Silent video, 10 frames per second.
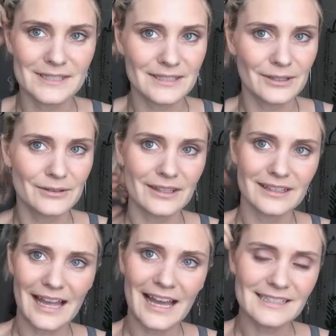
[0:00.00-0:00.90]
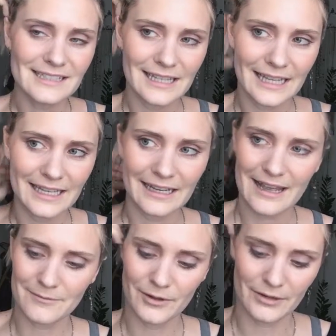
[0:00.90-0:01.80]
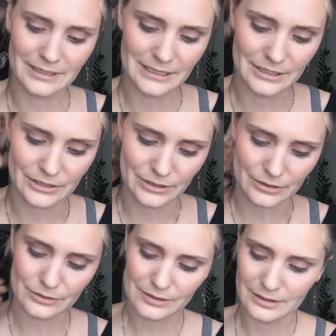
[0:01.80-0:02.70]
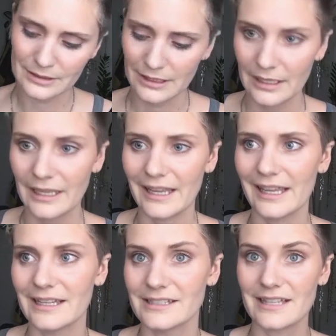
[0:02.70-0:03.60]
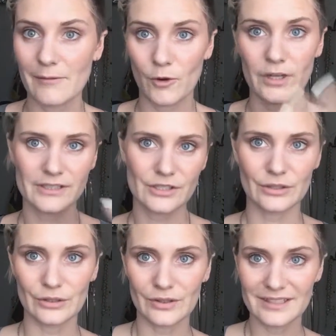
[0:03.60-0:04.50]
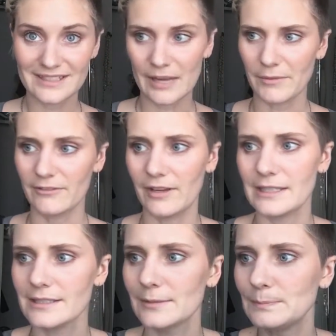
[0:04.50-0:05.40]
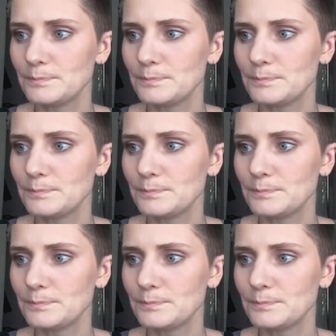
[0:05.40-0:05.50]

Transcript: So the last thing I'm going to do is I'm going to set my face.